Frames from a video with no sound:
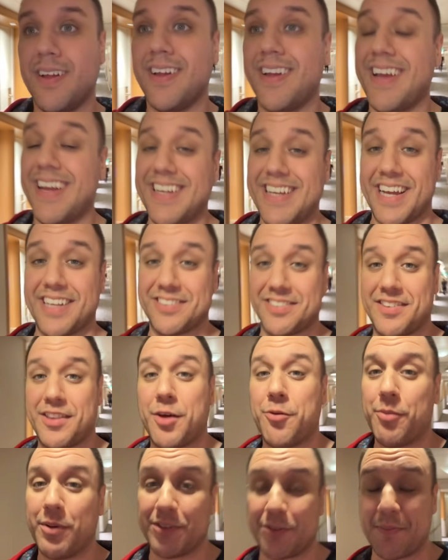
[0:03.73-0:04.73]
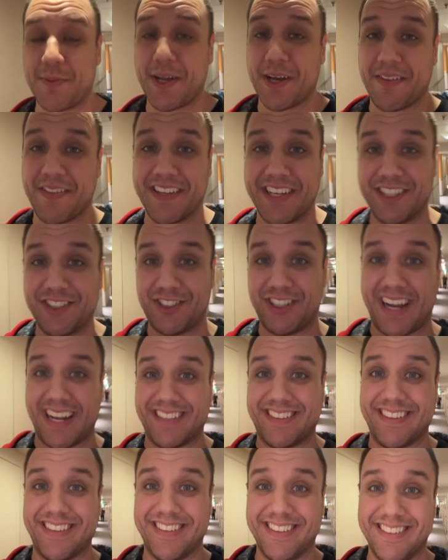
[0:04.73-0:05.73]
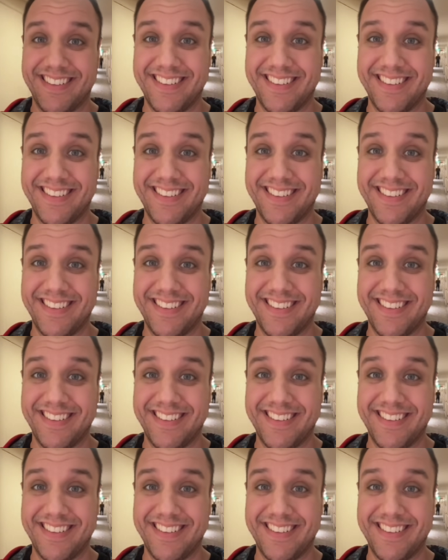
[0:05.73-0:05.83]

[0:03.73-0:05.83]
And yes, that was me on the Enchanted.